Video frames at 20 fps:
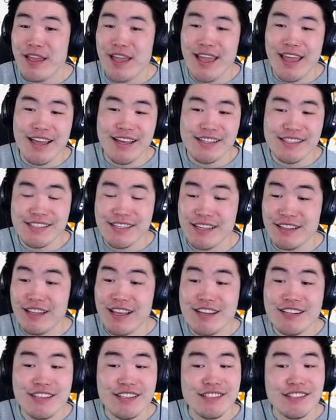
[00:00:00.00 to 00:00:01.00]
And uh,
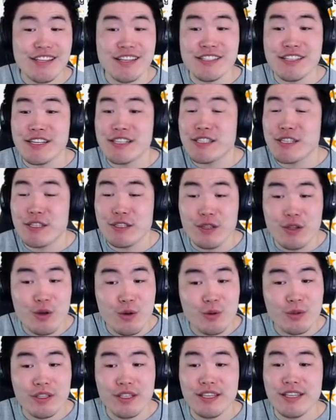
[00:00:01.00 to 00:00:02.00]
Legends is just
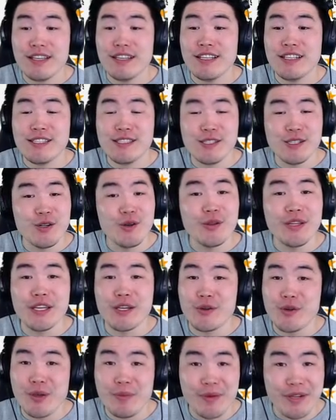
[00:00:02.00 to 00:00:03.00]
slowly, slowly
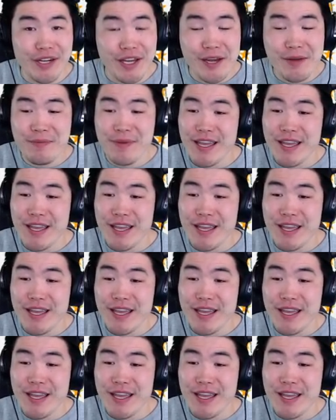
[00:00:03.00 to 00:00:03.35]
creeping up.